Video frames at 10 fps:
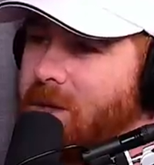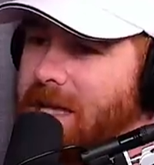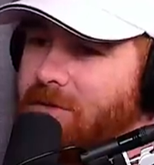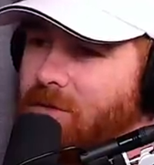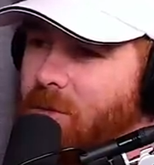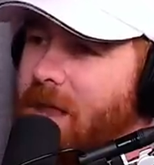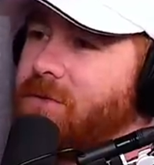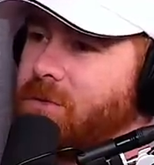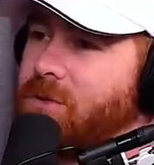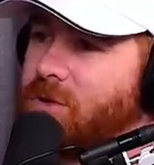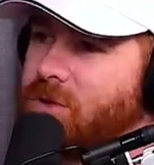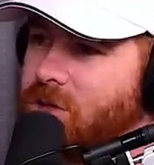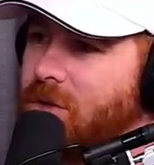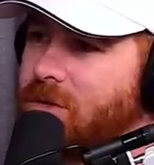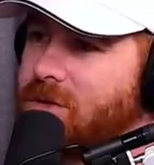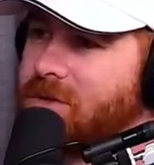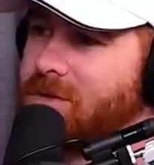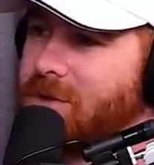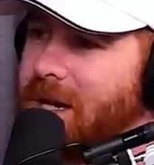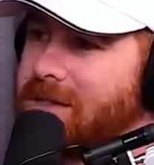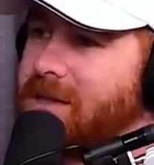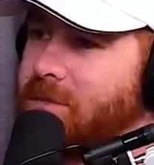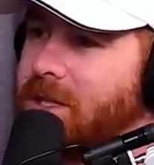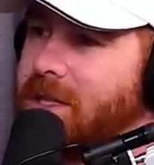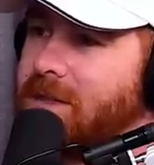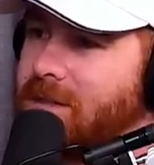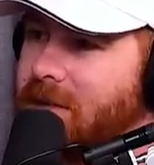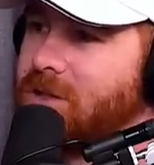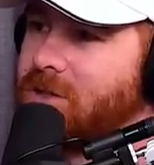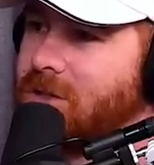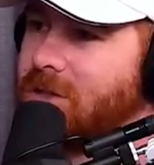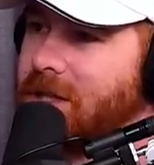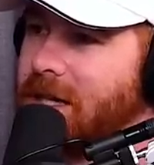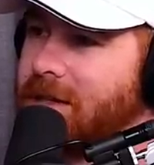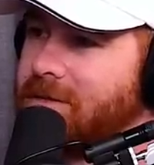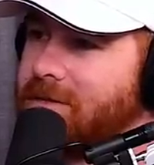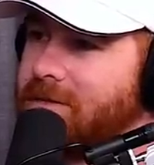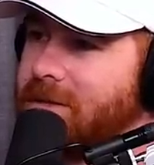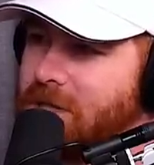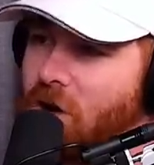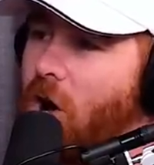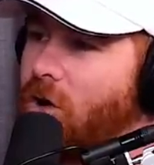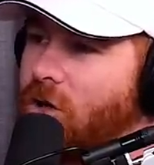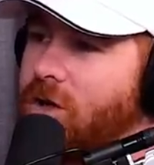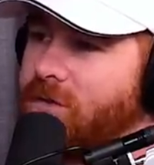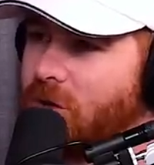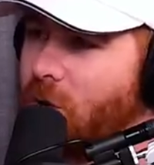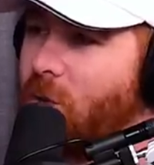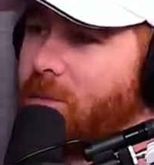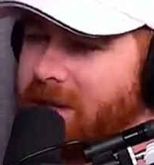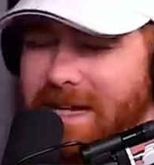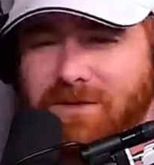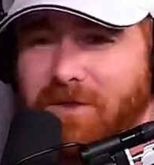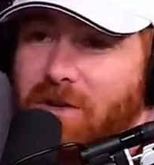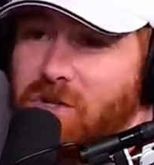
when they've read through your jokes through S and P to make sure that it's oh, yeah. all good for a yeah. corporate. That's very